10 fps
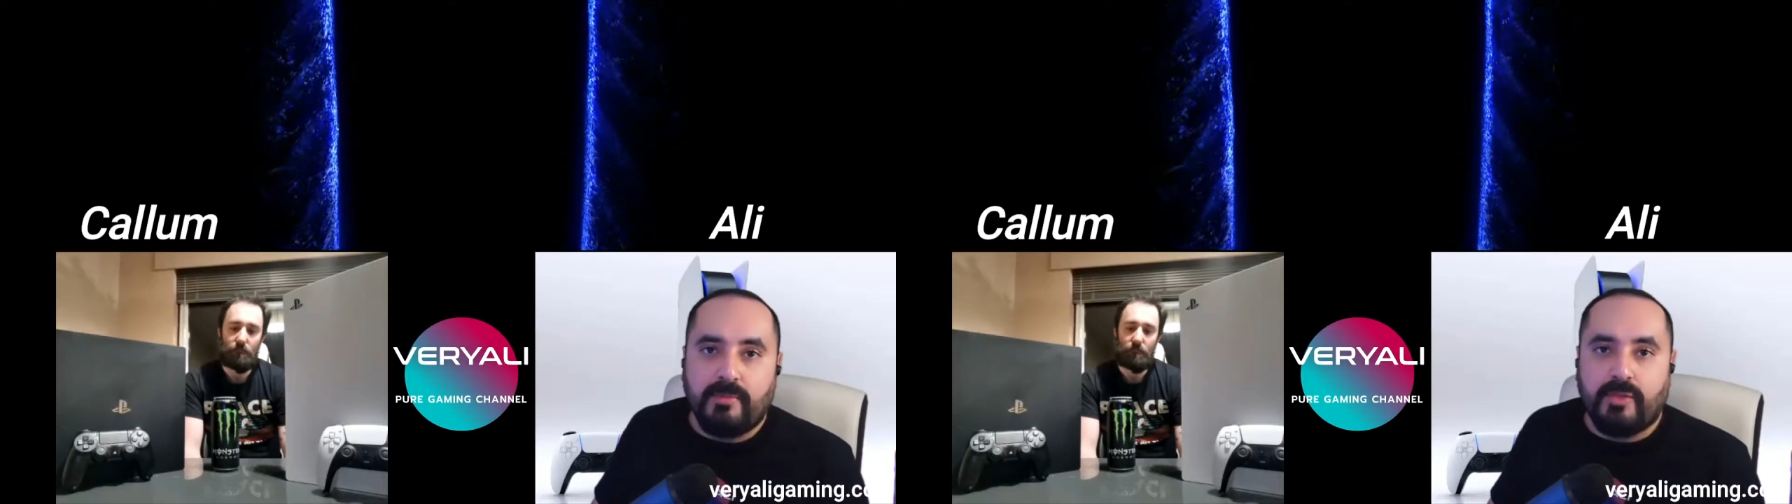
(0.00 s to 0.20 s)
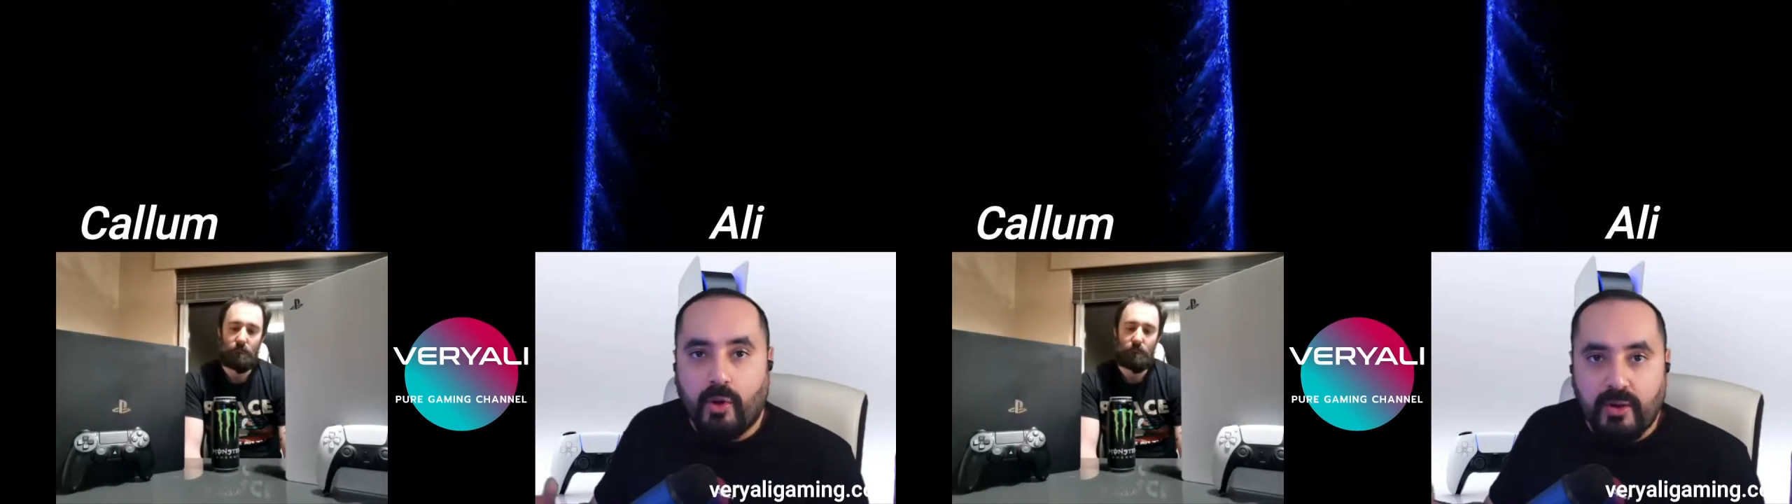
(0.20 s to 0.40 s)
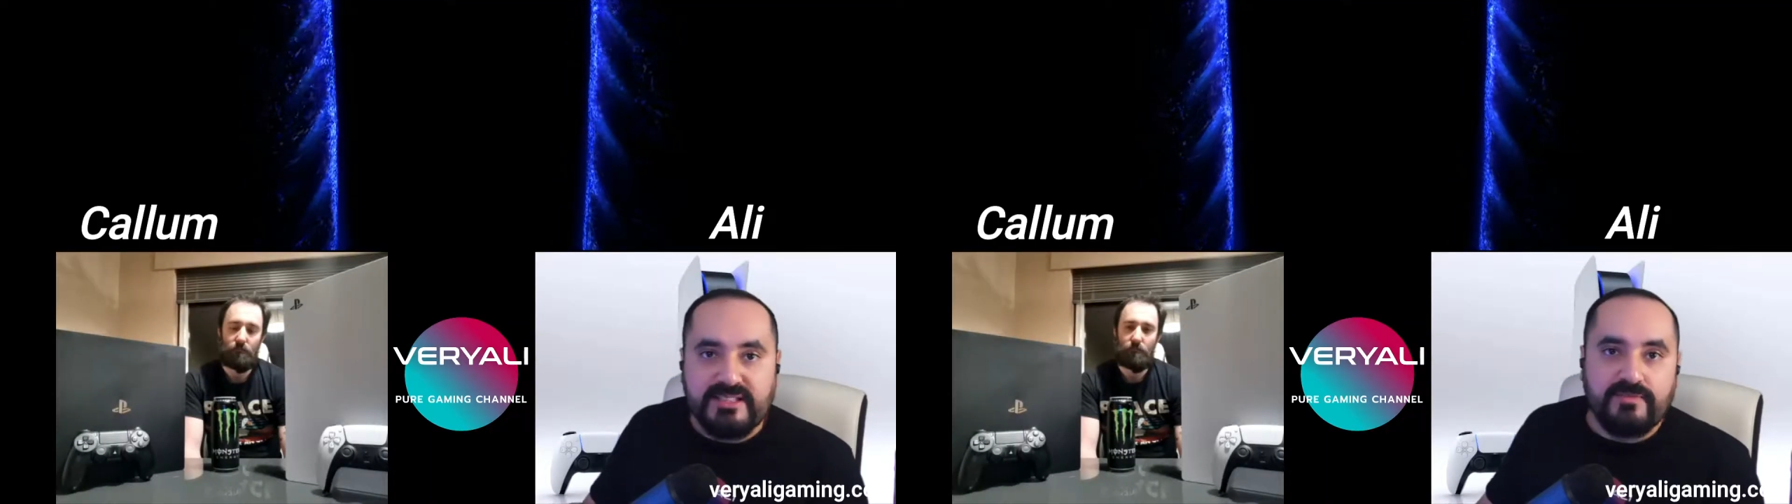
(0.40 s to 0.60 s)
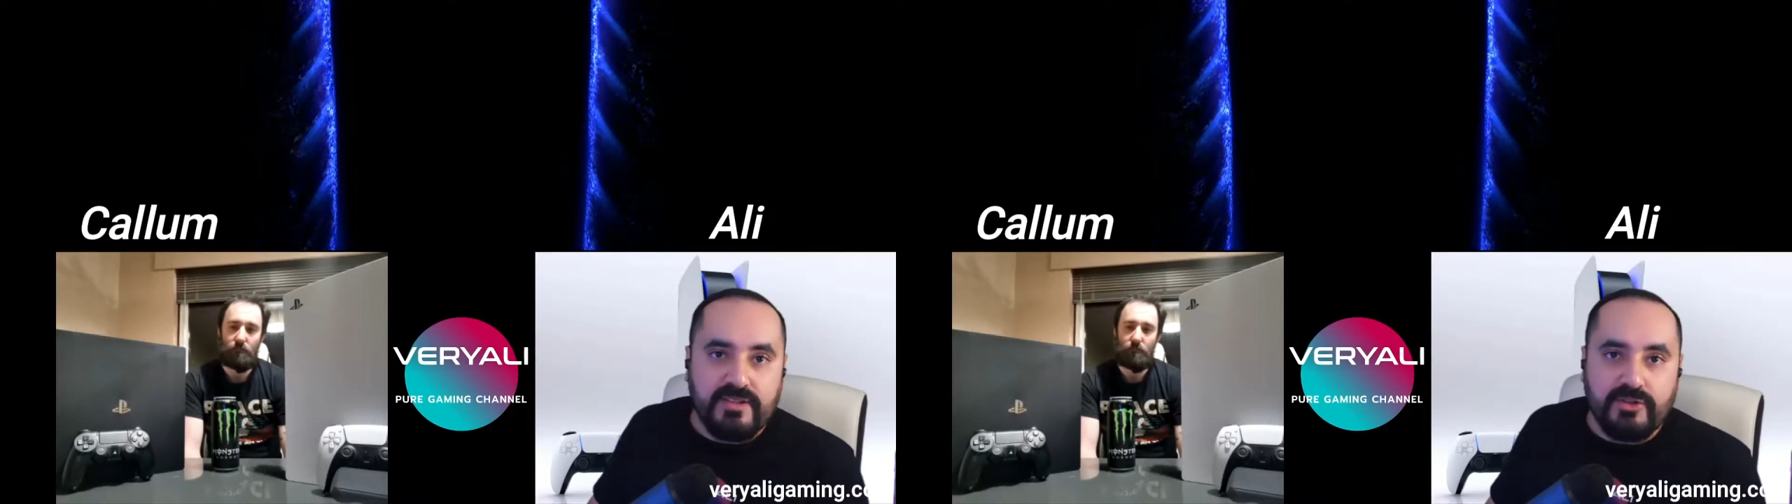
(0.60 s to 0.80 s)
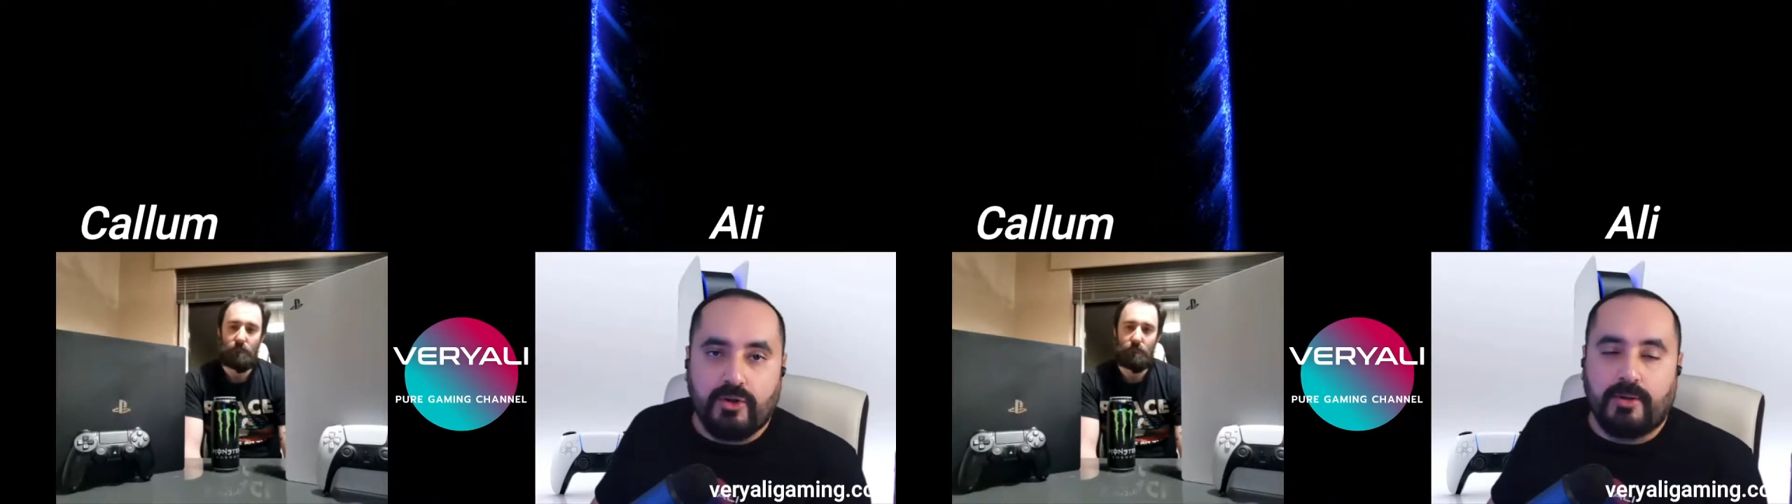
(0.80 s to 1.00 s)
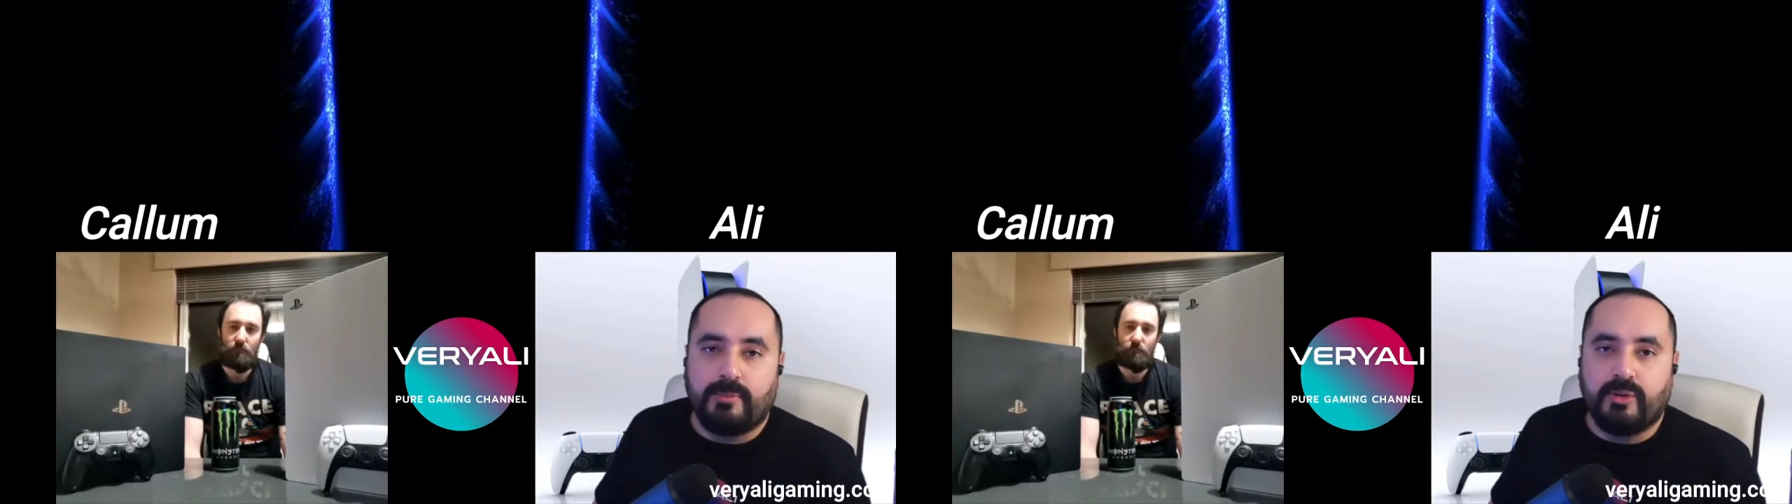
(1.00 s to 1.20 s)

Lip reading: thoughts video,